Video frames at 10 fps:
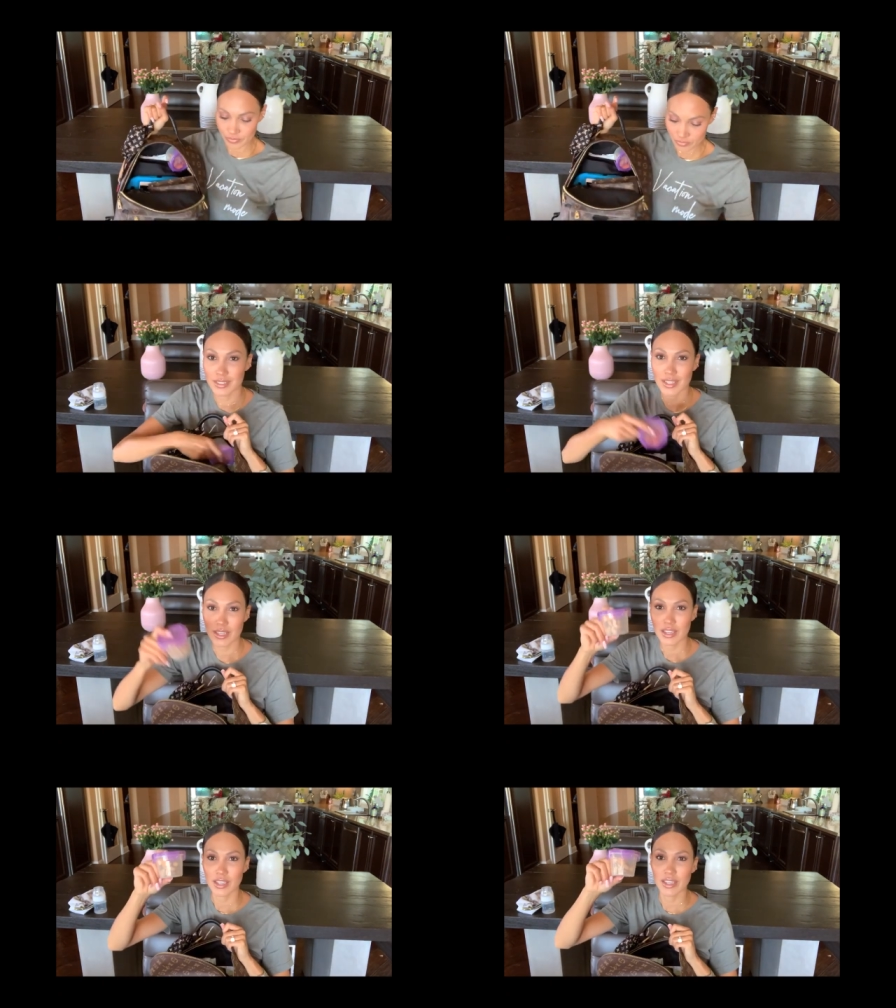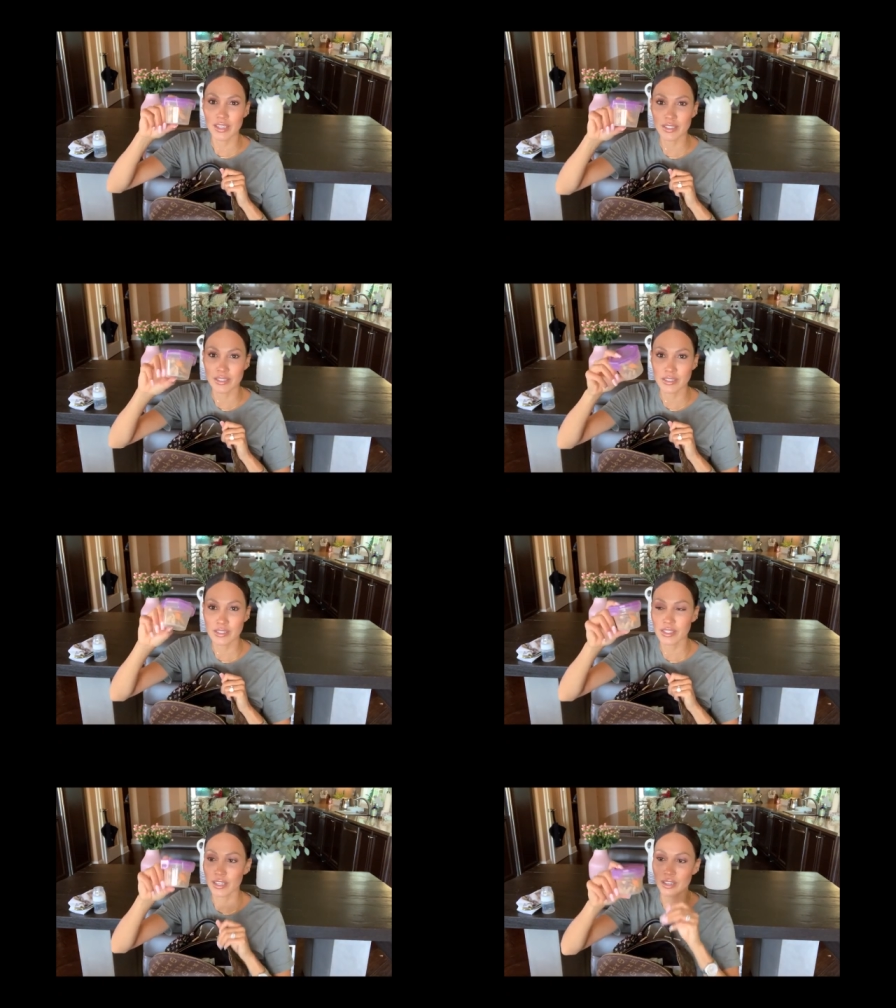Thing is
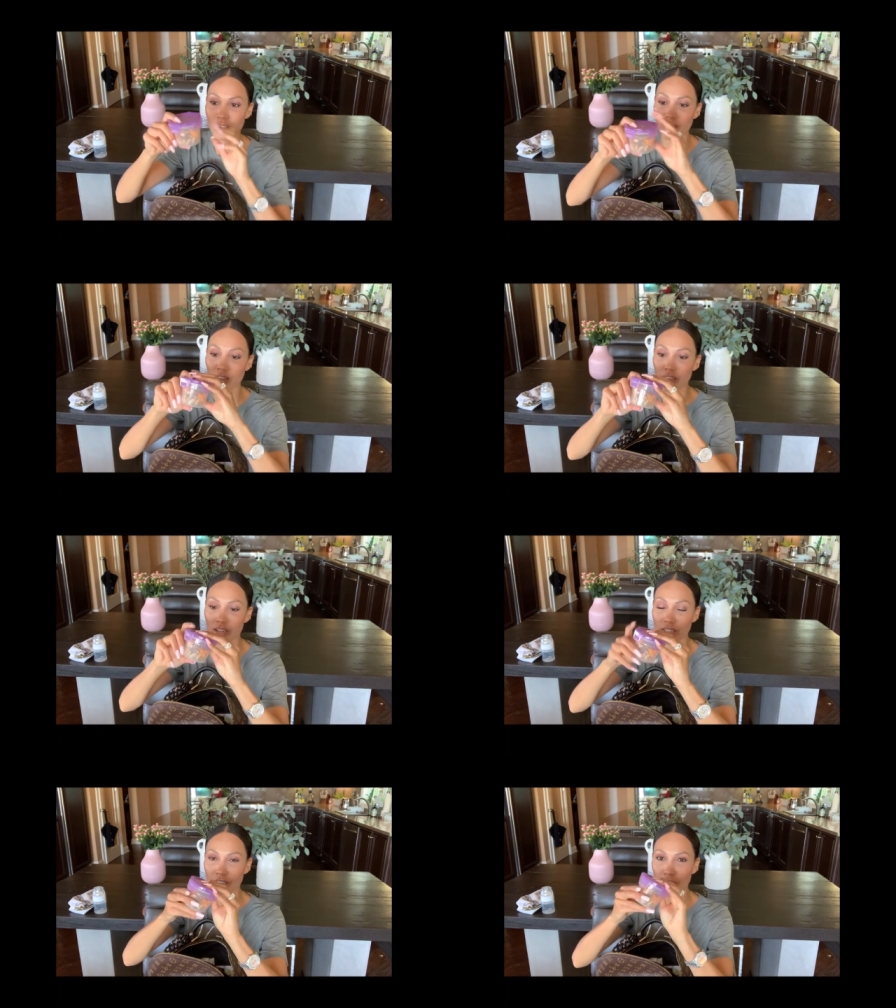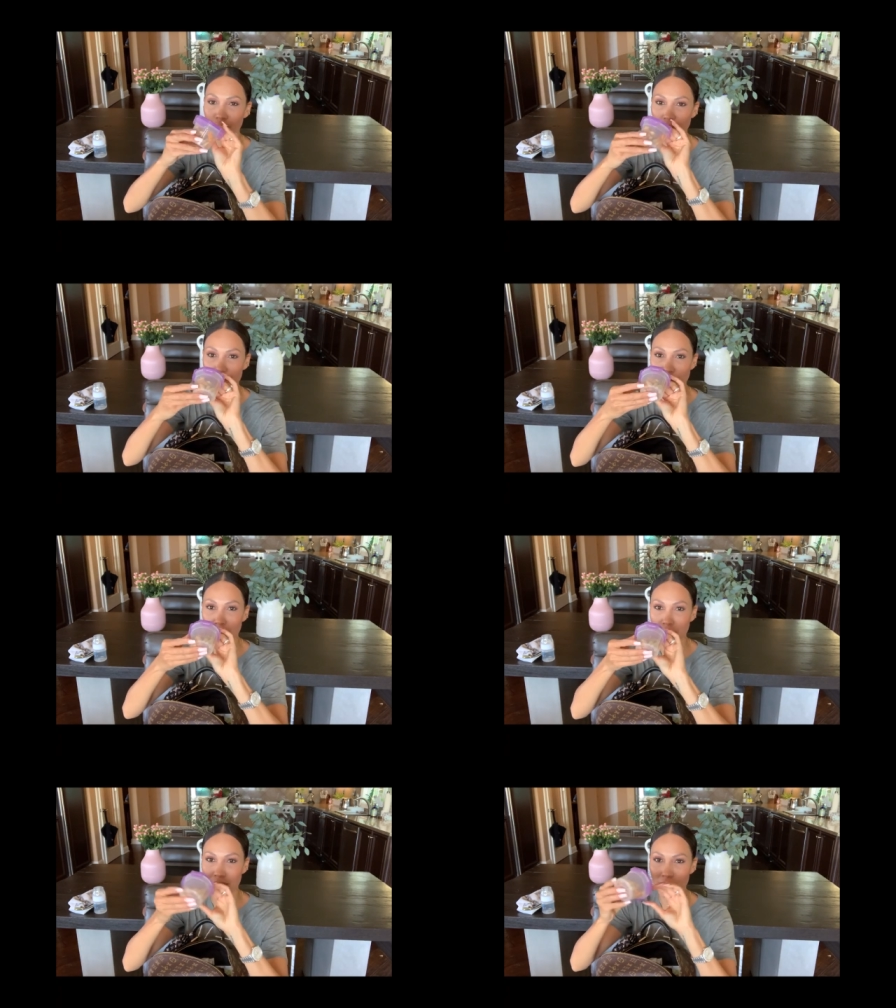a container with
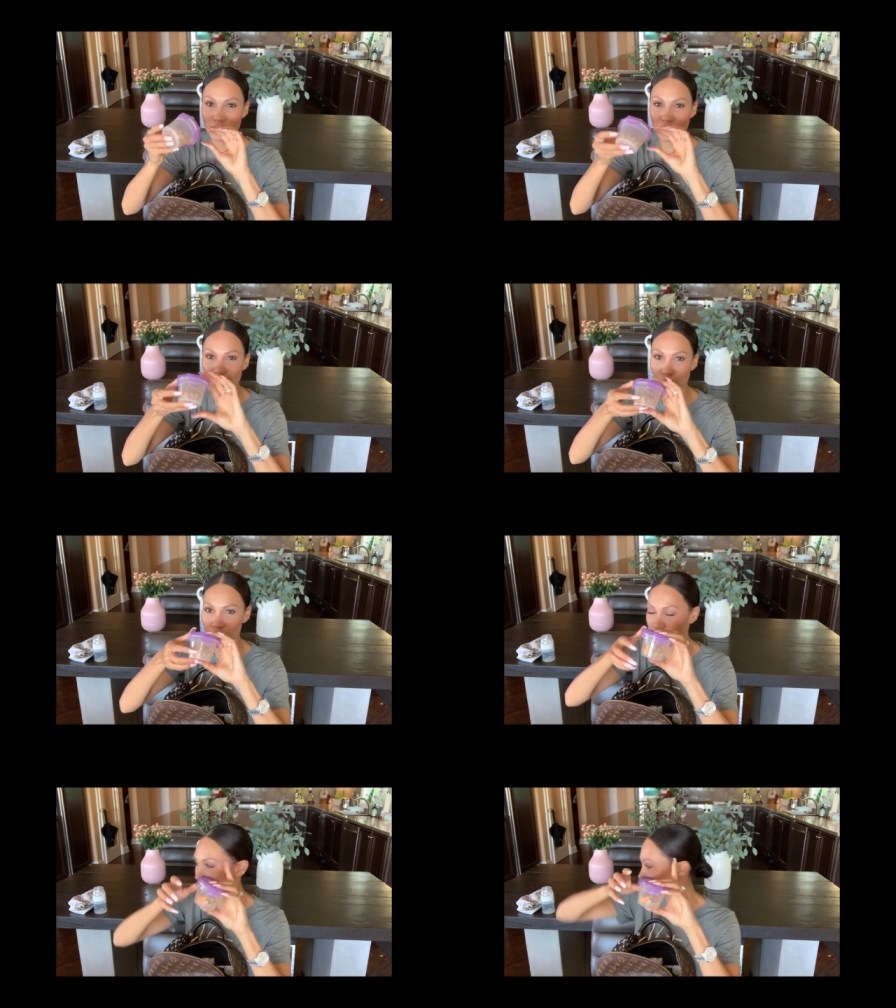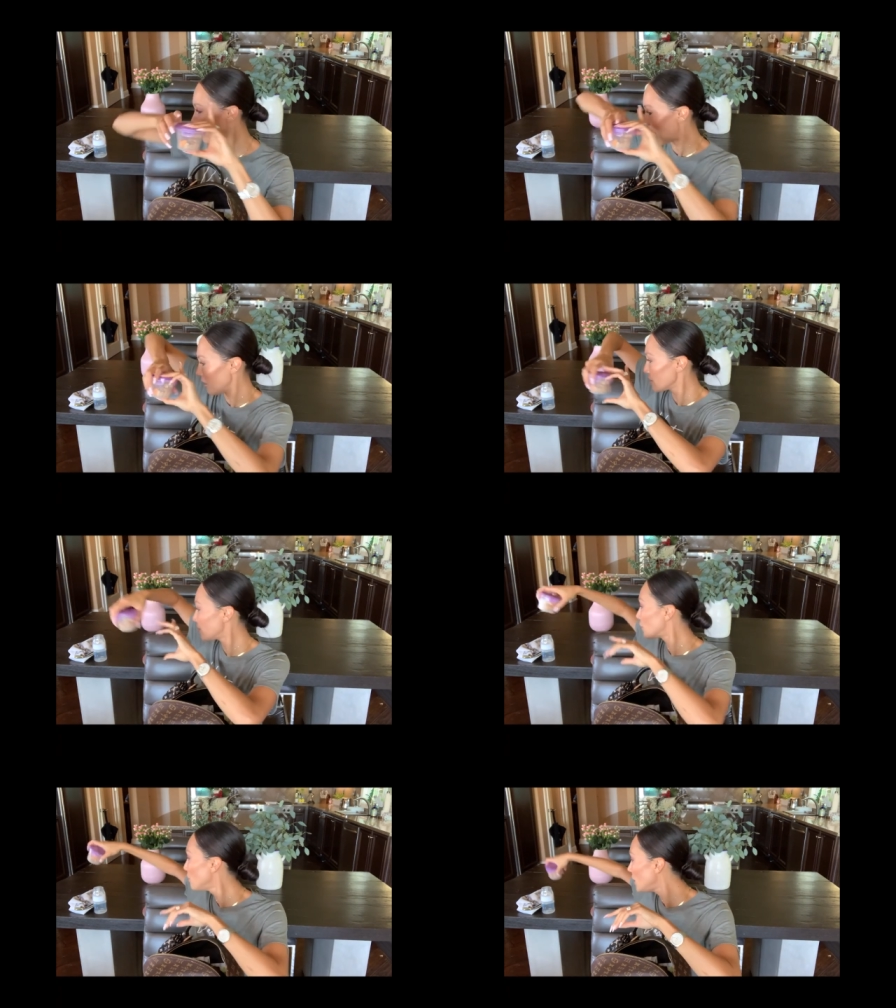some nuts in it or some snacks
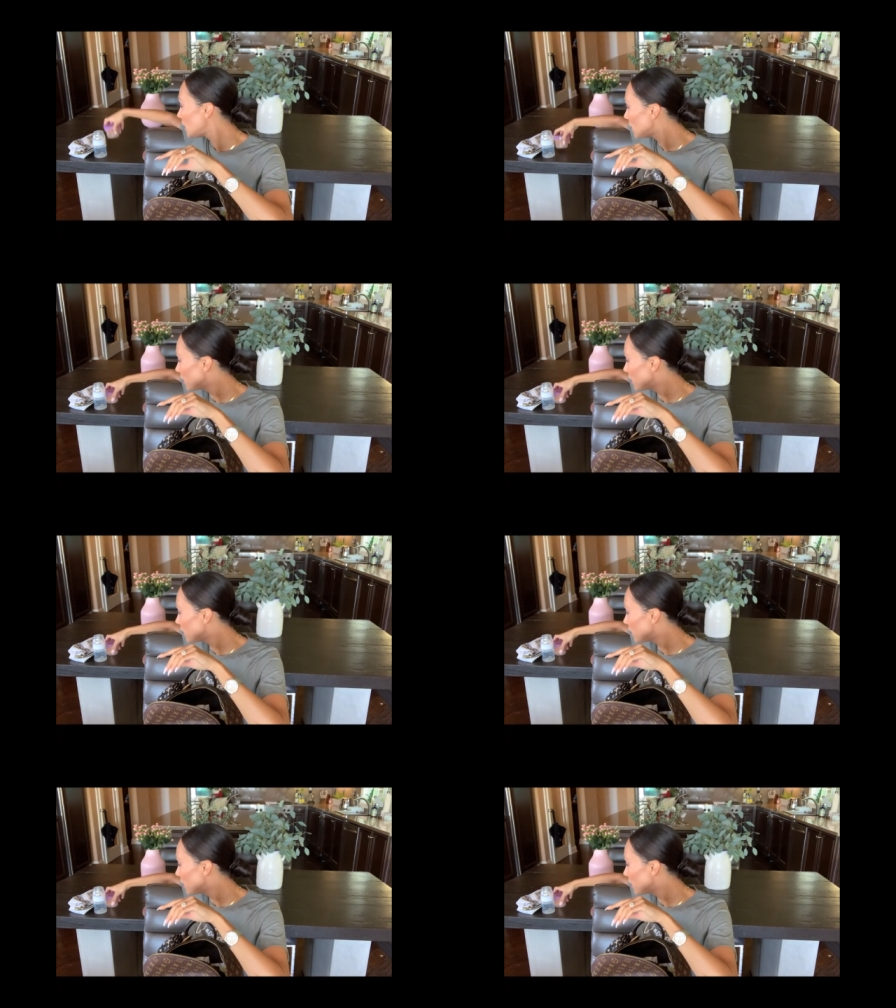for me.